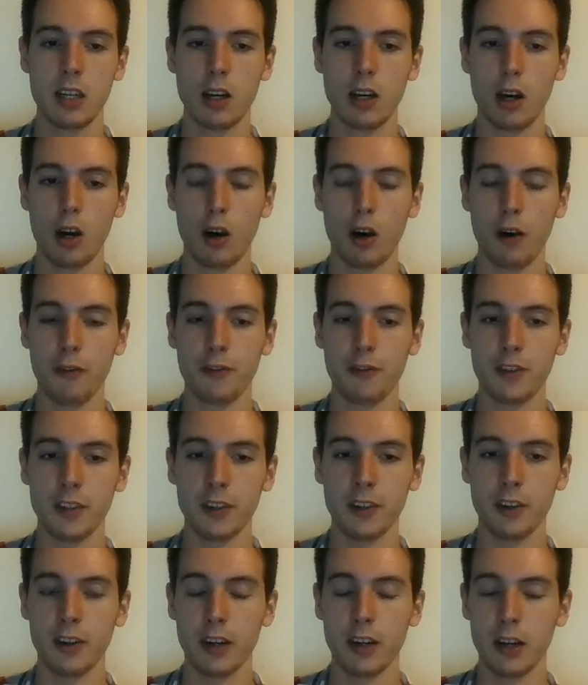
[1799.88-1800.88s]
off
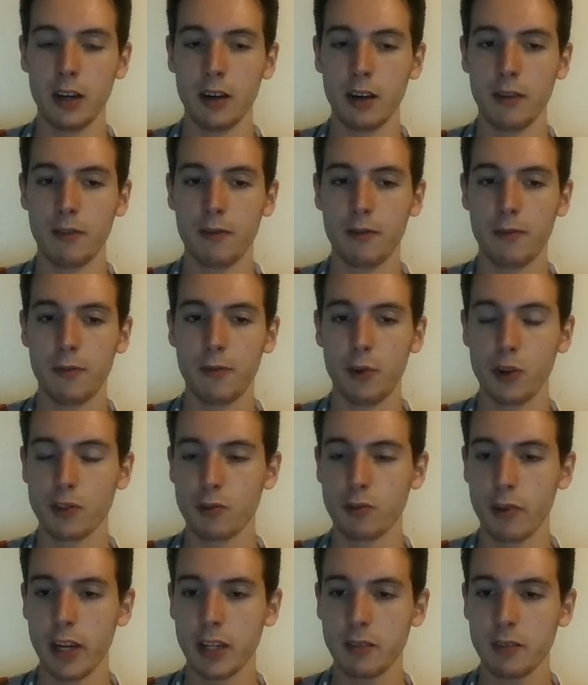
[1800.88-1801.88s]
the
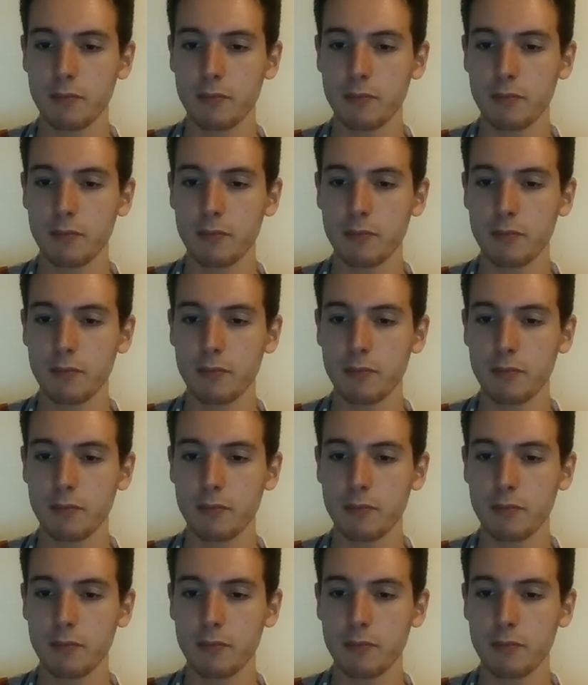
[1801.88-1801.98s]
first rank.